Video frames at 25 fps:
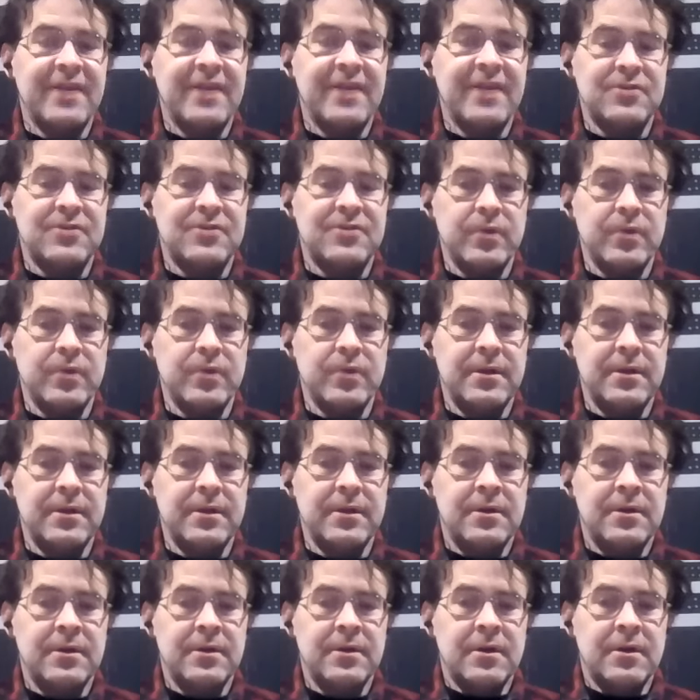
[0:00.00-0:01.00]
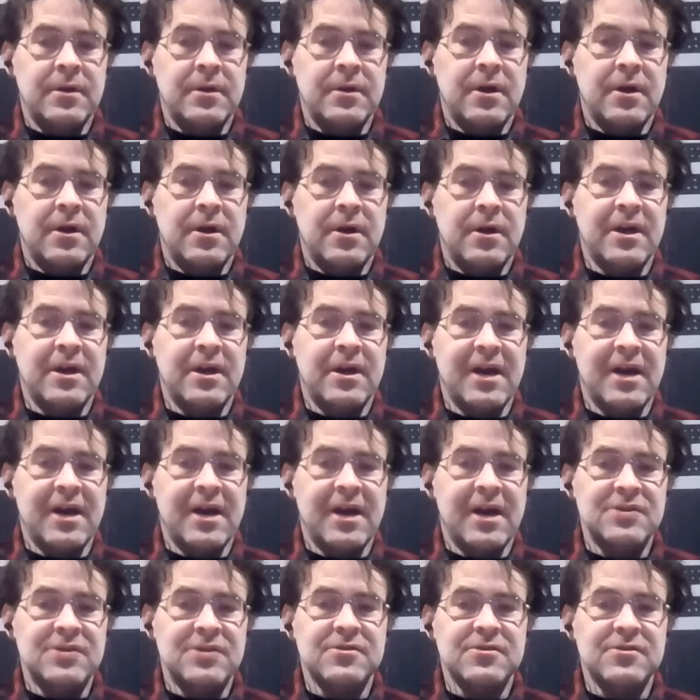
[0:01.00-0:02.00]
to it
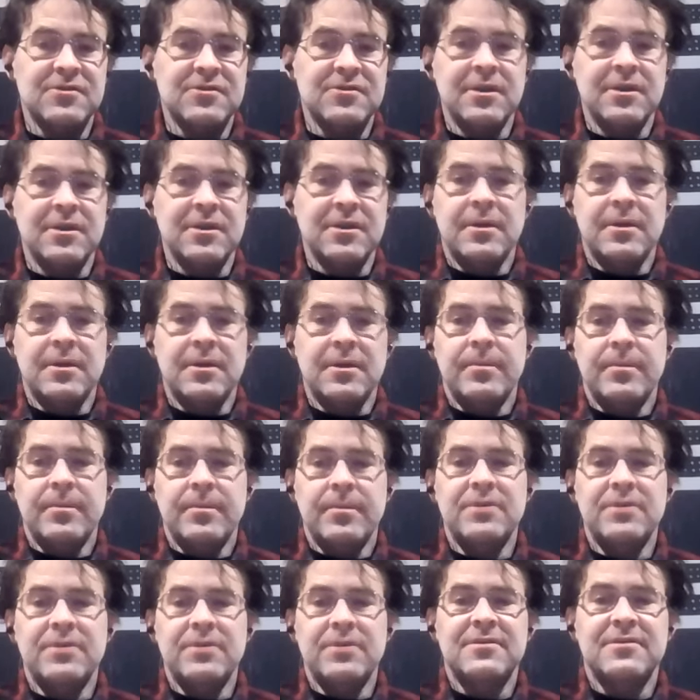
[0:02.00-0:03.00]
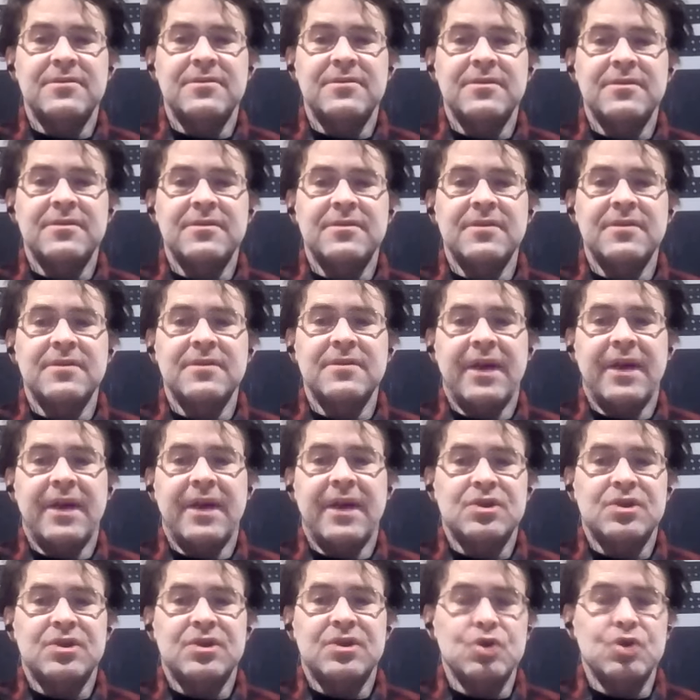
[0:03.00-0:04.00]
unconsciously. But this isn't
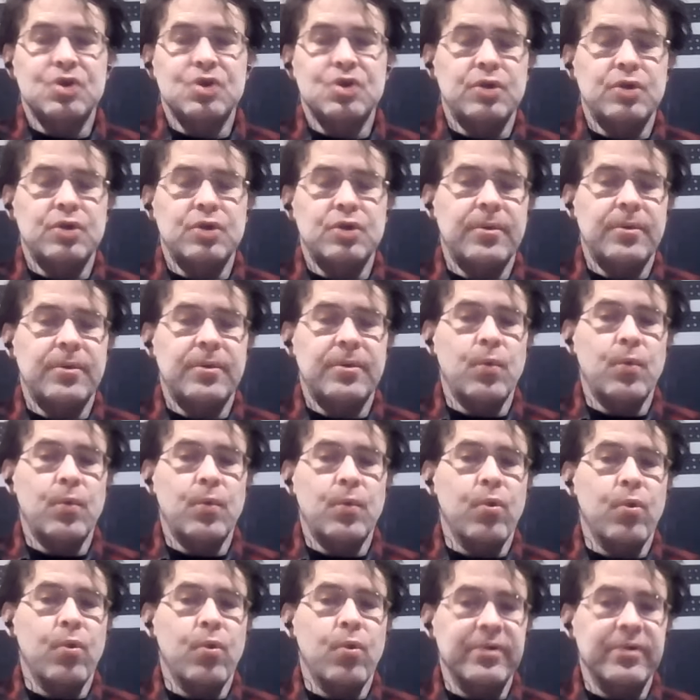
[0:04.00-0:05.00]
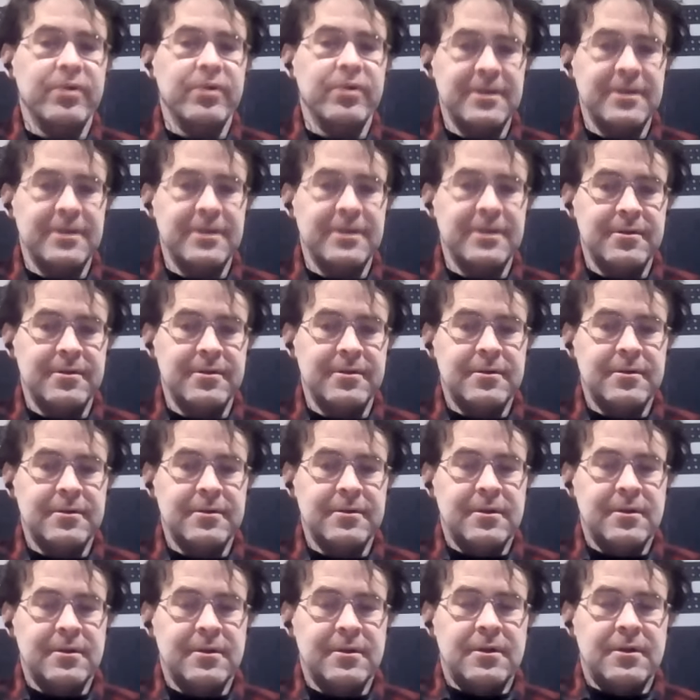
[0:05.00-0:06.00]
actually to be warranted.
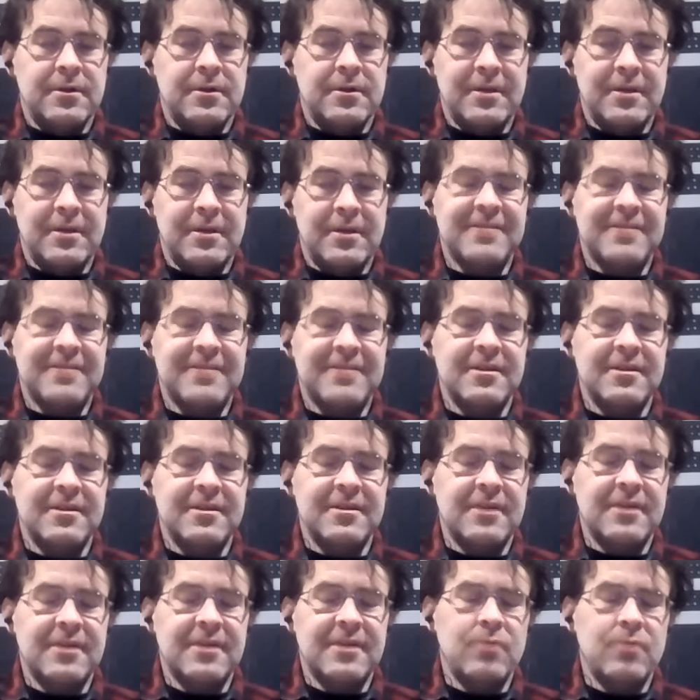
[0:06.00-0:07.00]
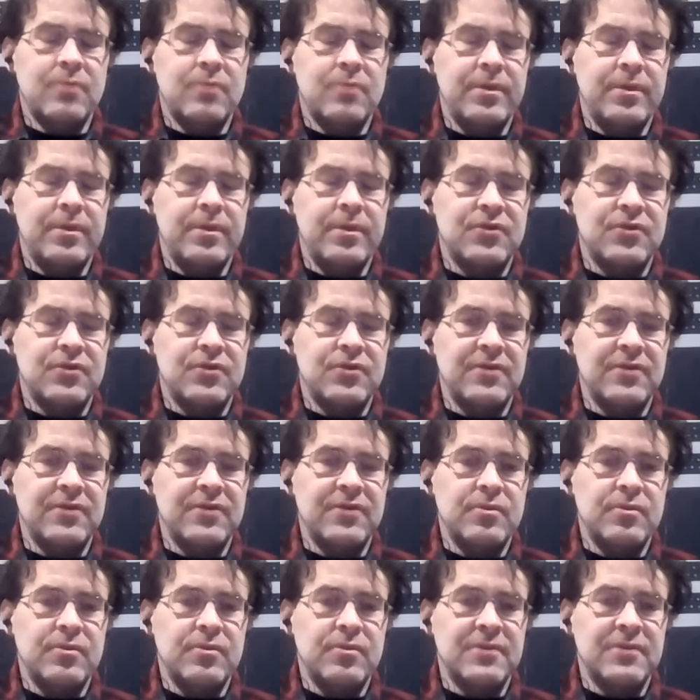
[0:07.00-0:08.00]
That would be the
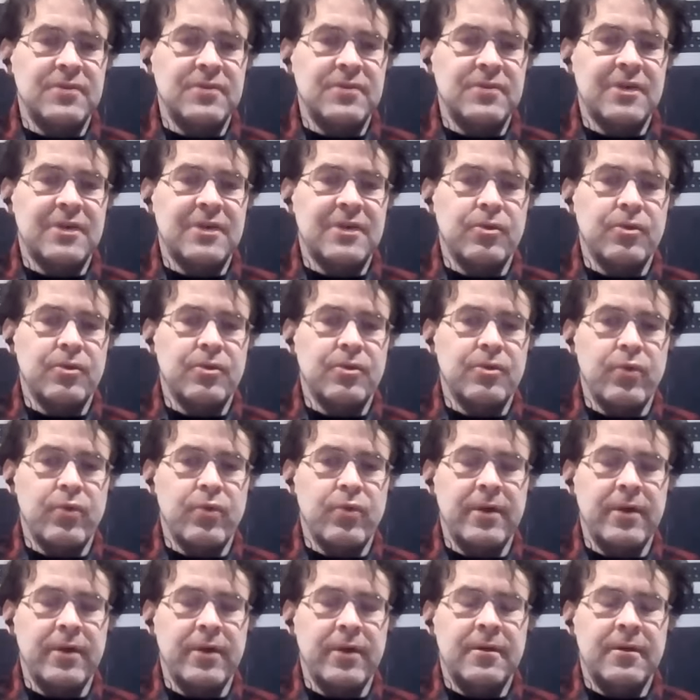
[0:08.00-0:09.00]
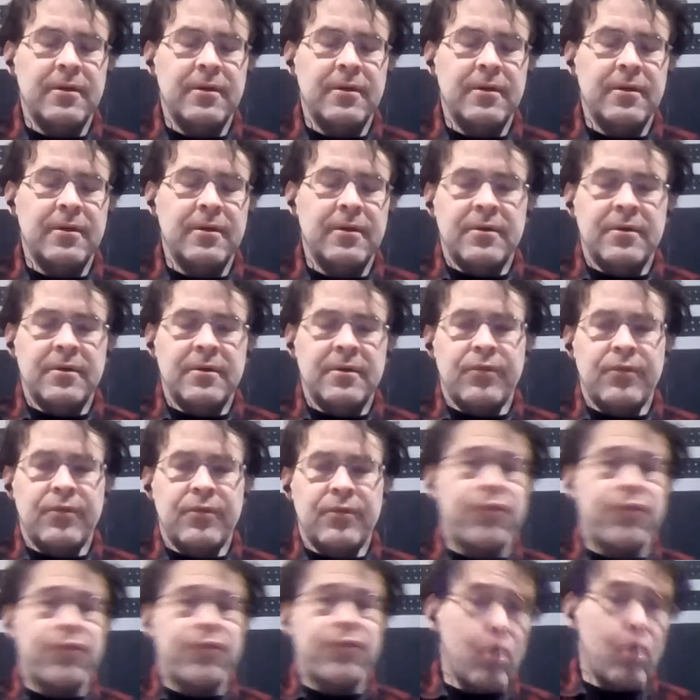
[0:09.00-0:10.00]
transhumanist counterpoint
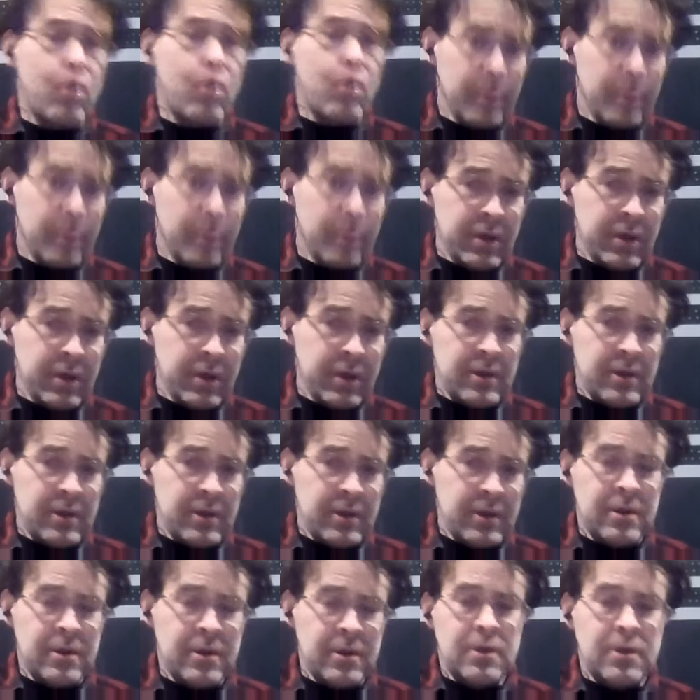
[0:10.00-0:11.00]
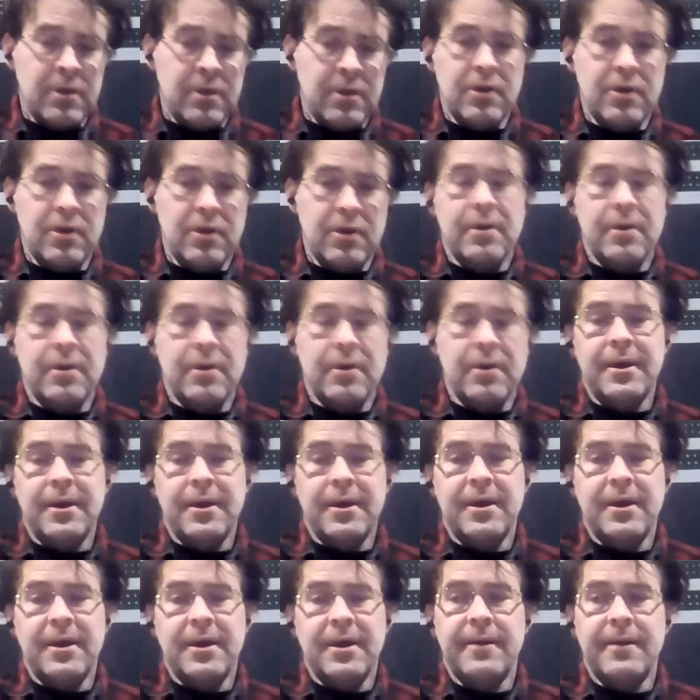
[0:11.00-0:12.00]
formally. You know,
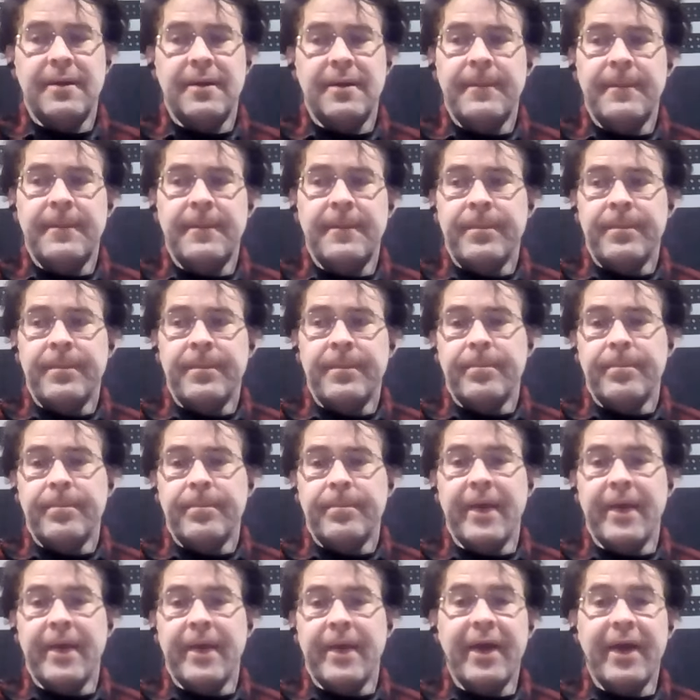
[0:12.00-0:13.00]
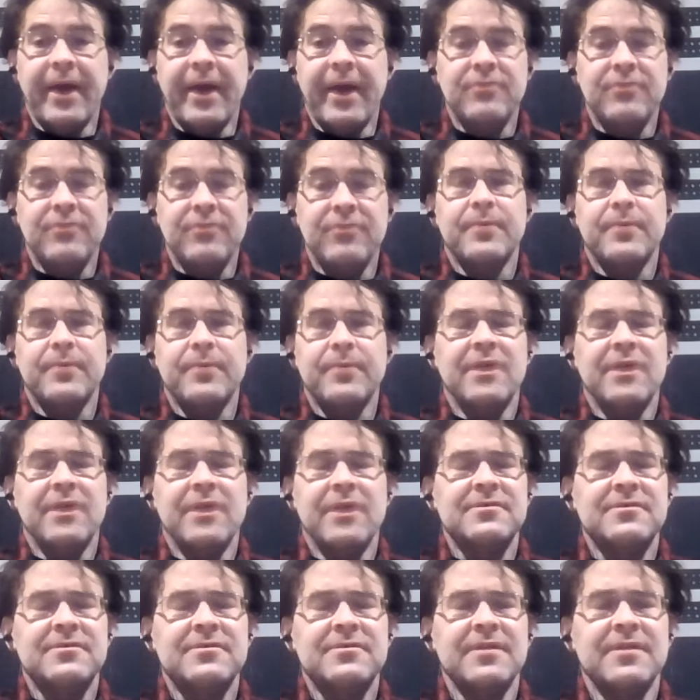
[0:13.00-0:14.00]
and my response
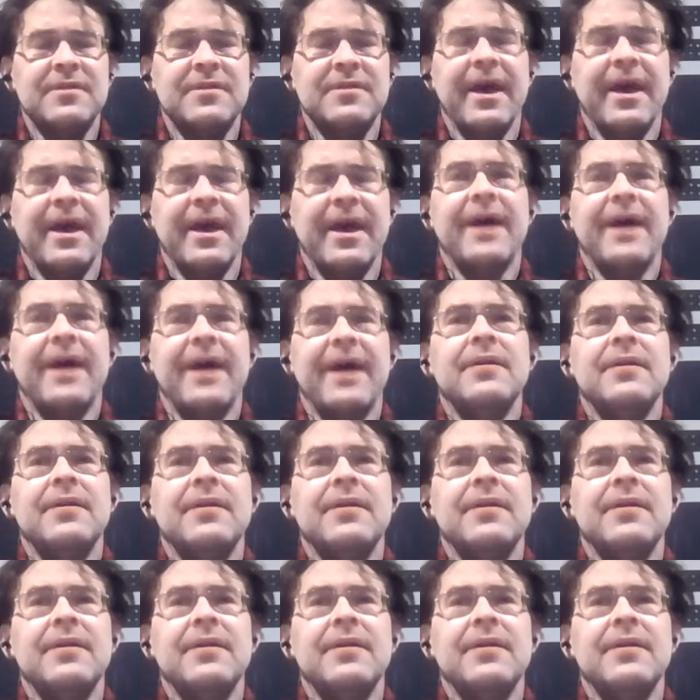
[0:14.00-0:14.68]
to that